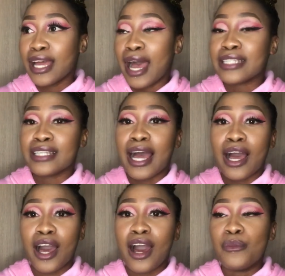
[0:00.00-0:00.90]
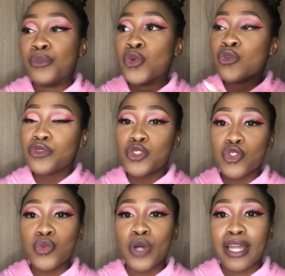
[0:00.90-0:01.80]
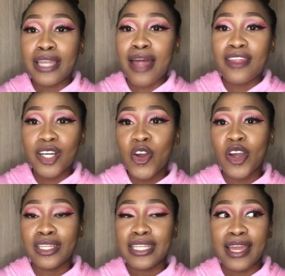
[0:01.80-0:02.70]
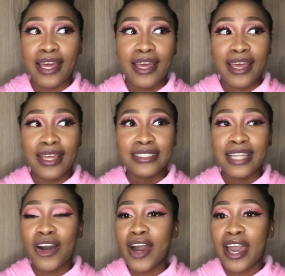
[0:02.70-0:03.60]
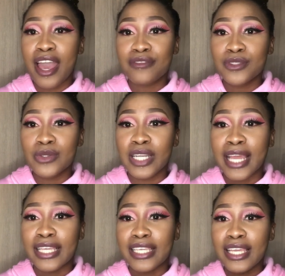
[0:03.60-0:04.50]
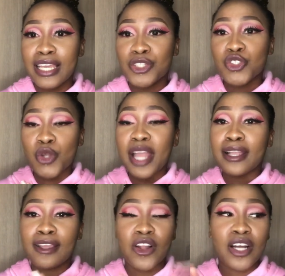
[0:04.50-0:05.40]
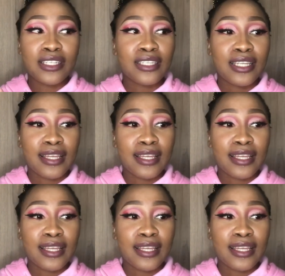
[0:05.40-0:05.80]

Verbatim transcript: and are moved to another courier and now I have to like track it on